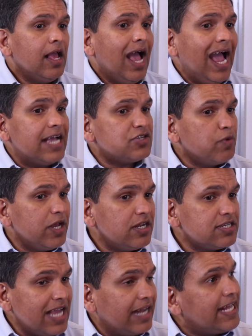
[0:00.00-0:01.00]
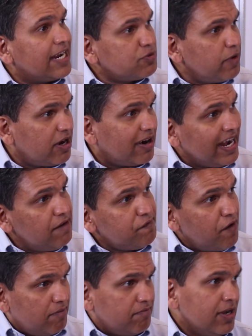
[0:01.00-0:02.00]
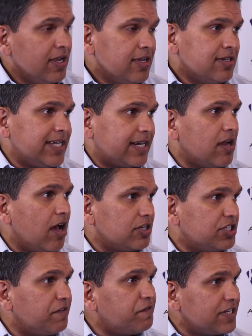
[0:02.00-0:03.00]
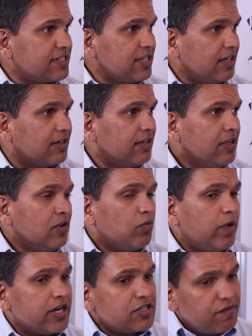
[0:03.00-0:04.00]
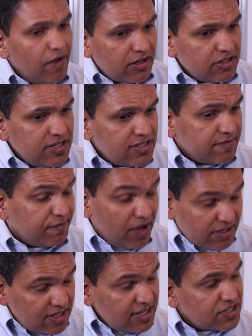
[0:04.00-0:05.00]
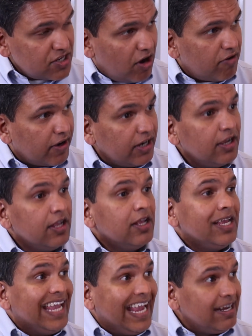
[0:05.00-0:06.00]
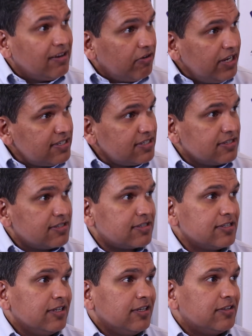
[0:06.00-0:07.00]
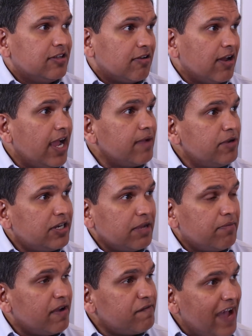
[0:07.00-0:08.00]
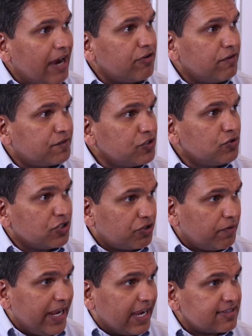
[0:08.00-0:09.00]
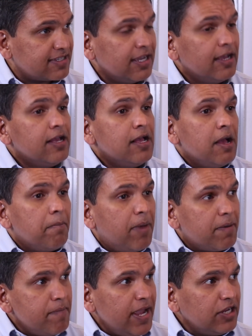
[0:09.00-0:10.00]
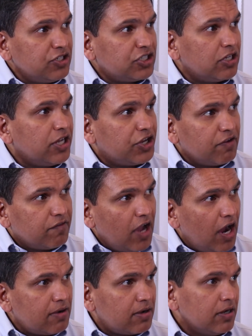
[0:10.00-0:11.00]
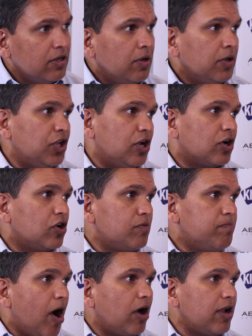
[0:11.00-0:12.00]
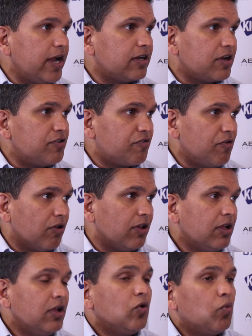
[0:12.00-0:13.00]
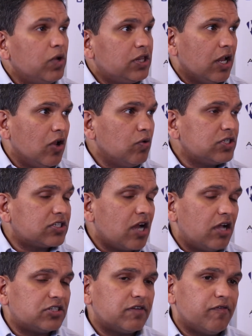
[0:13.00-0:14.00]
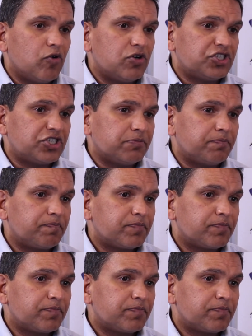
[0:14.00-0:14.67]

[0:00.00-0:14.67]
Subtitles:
as well as, and that's where our Inform technology fits in, where it's fluxless soldering increases the reliability by a factor of 2 to 3x, but making sure that you've got good bond line control with the lowest cost of ownership.